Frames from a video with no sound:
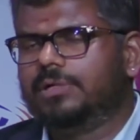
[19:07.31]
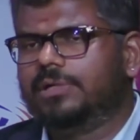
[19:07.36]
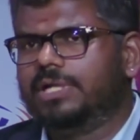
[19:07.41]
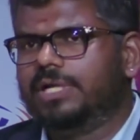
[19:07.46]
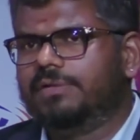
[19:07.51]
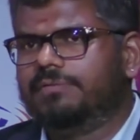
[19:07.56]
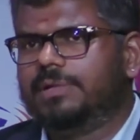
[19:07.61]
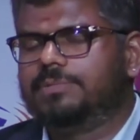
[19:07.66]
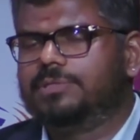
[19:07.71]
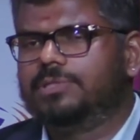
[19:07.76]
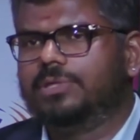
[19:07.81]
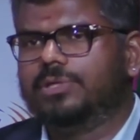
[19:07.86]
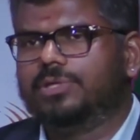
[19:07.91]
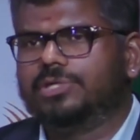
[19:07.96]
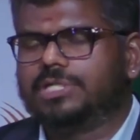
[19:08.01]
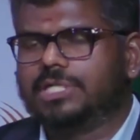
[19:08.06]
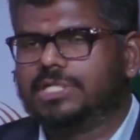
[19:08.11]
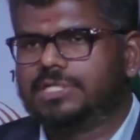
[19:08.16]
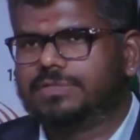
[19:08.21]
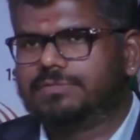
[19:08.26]
develop
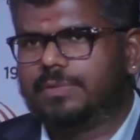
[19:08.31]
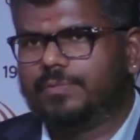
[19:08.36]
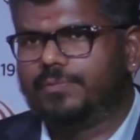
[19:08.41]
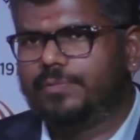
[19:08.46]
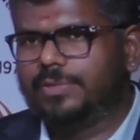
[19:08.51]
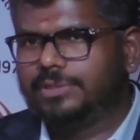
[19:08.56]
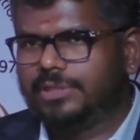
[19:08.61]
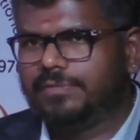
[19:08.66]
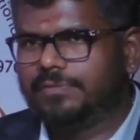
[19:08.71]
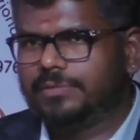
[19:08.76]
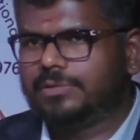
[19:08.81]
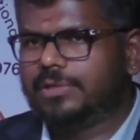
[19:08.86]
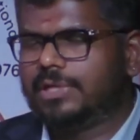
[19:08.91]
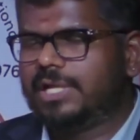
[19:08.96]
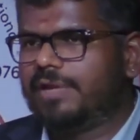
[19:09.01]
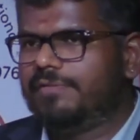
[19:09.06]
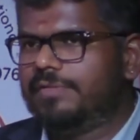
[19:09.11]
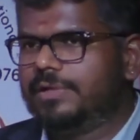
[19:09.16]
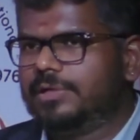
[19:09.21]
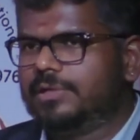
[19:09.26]
solutions from within without
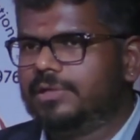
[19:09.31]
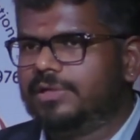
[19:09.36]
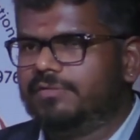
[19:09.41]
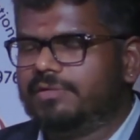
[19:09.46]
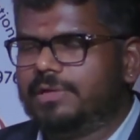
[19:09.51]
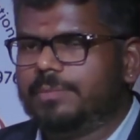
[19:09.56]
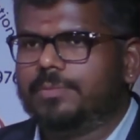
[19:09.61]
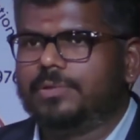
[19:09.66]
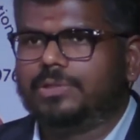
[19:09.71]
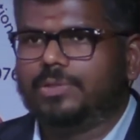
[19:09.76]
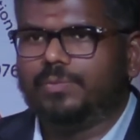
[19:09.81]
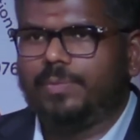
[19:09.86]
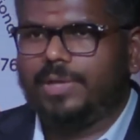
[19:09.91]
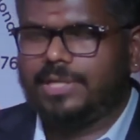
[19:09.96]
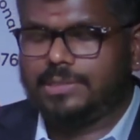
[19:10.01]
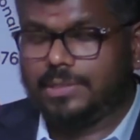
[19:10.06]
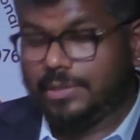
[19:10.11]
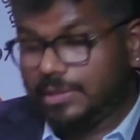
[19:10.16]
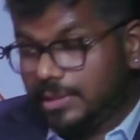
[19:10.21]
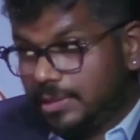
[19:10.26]
having to develop on
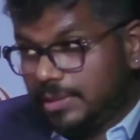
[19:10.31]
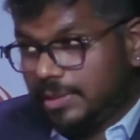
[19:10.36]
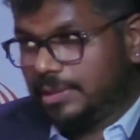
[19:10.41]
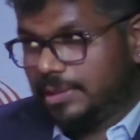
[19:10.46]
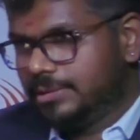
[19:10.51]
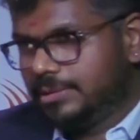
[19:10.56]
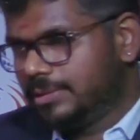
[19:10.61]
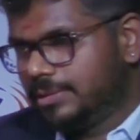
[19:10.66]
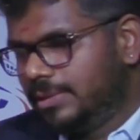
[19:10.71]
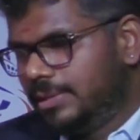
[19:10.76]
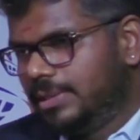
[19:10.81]
the